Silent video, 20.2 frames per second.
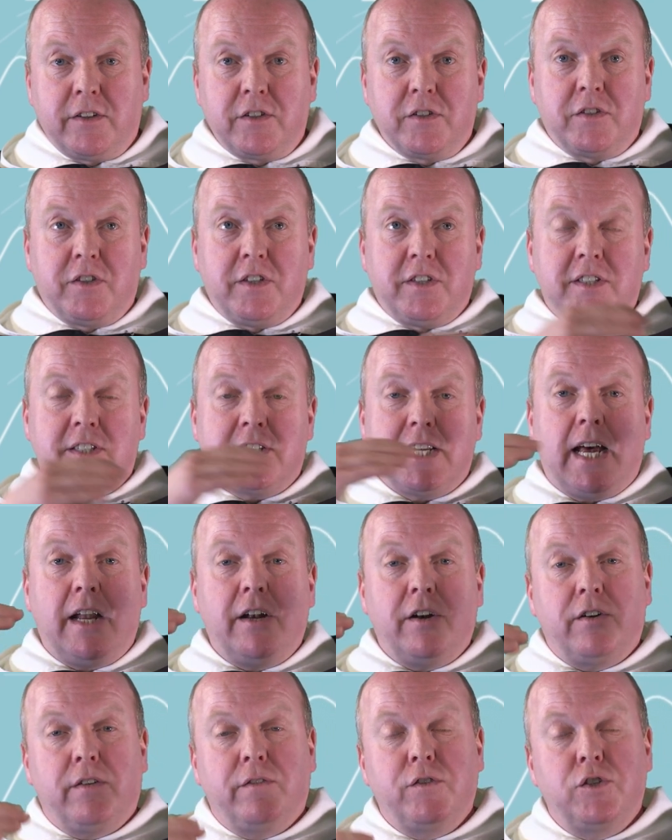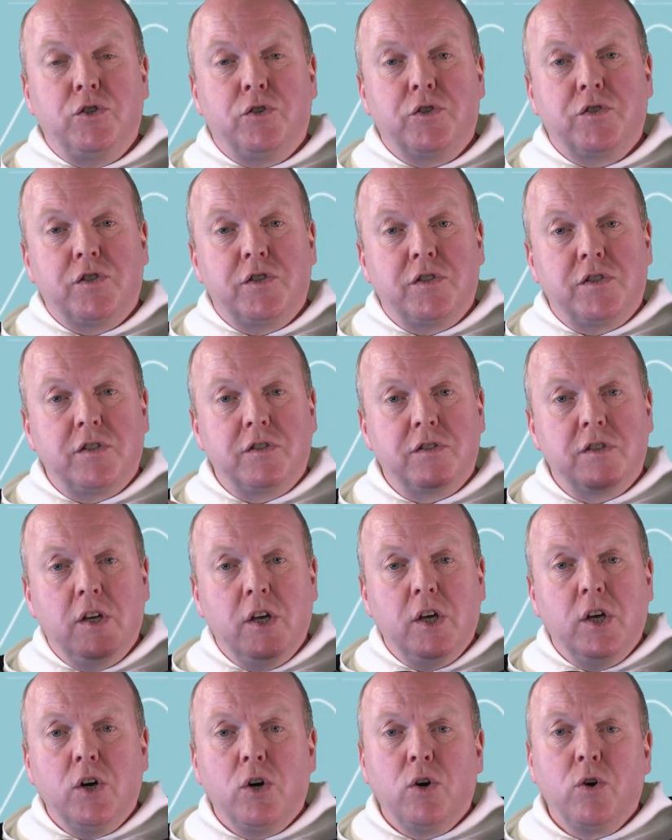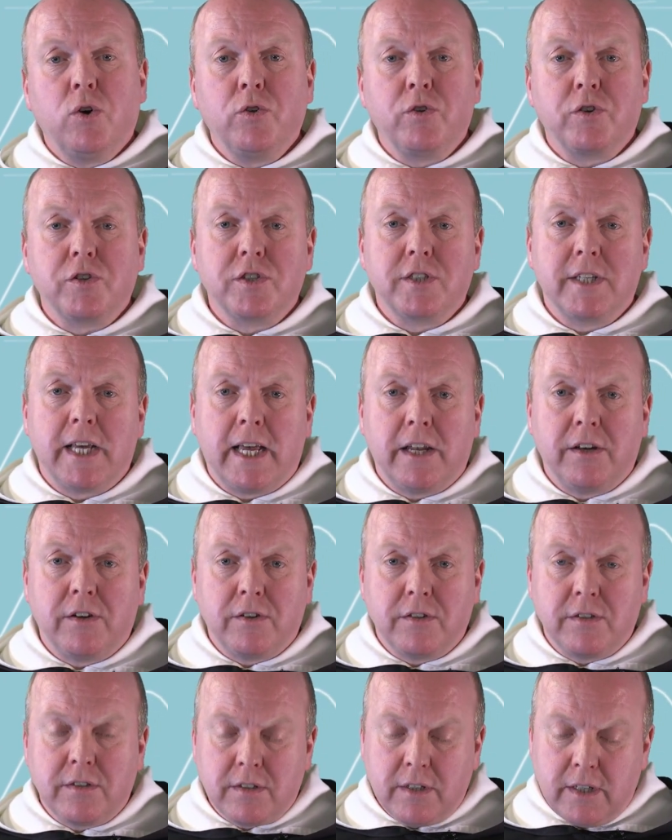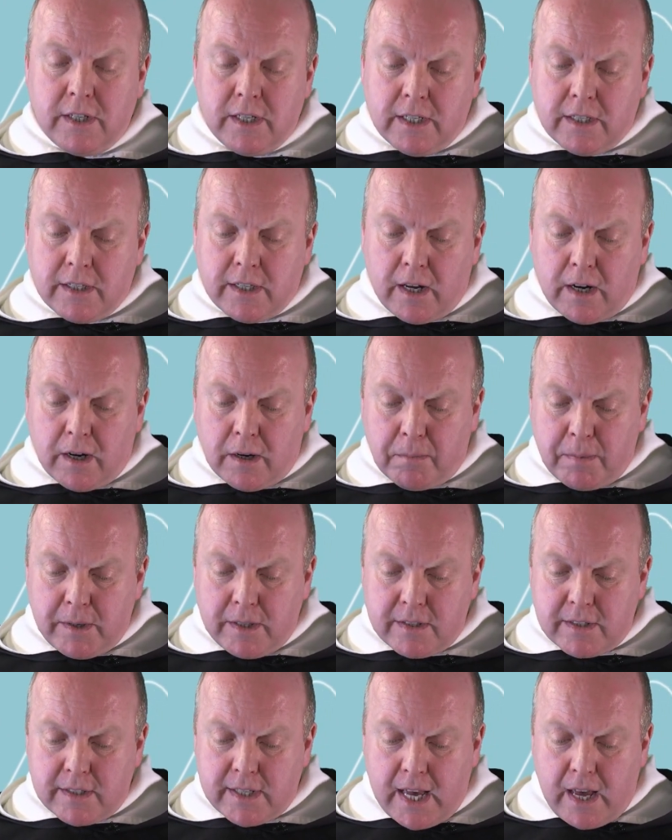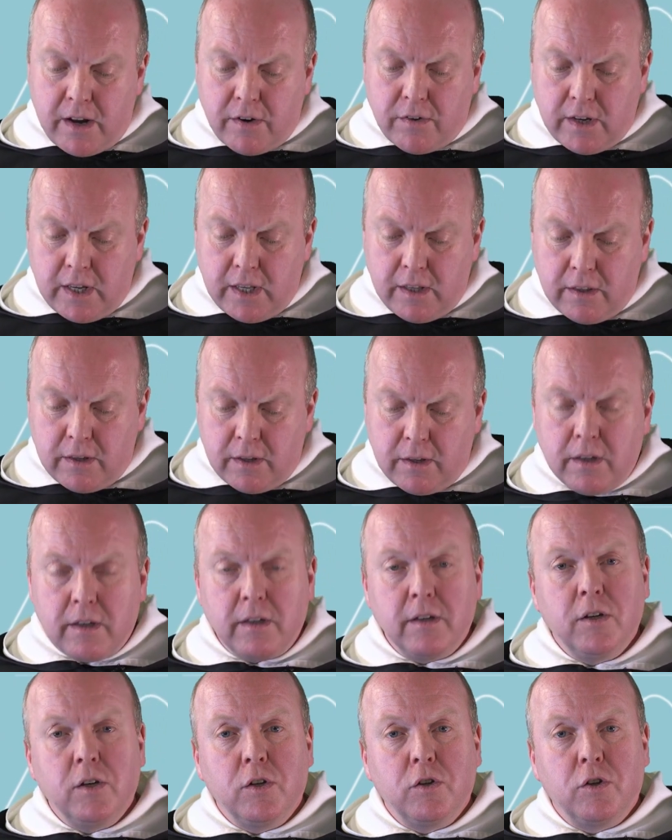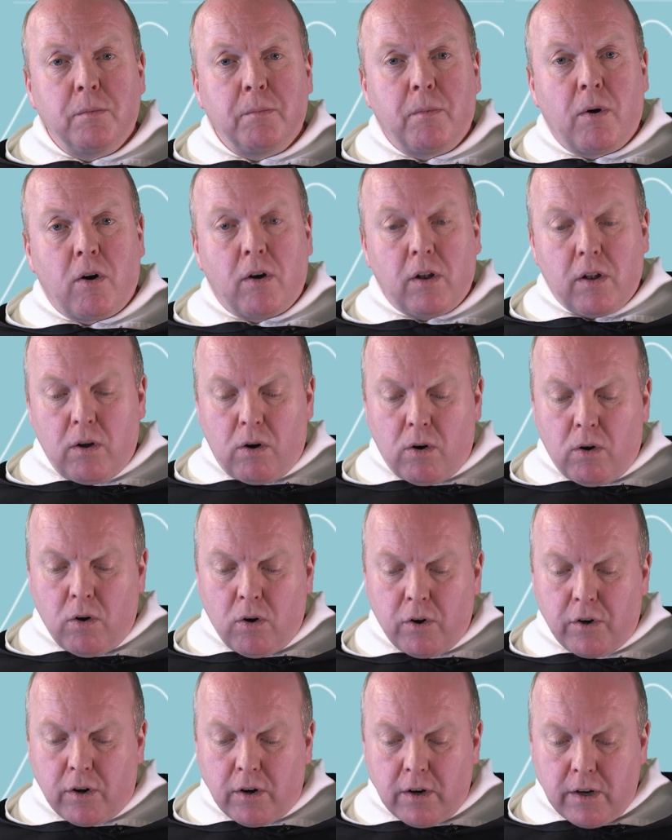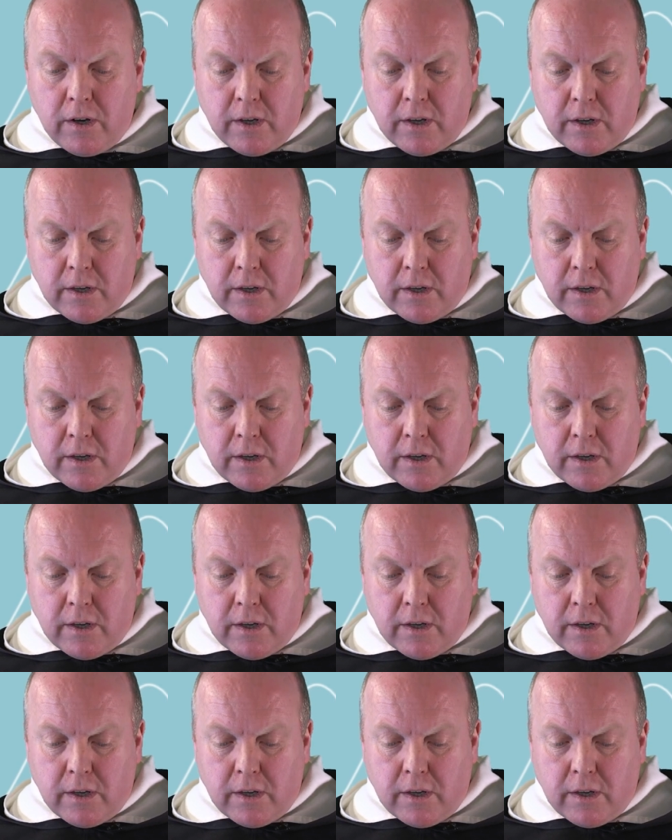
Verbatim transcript: that it's this standard of justice is other standards that are being set in the the moral order.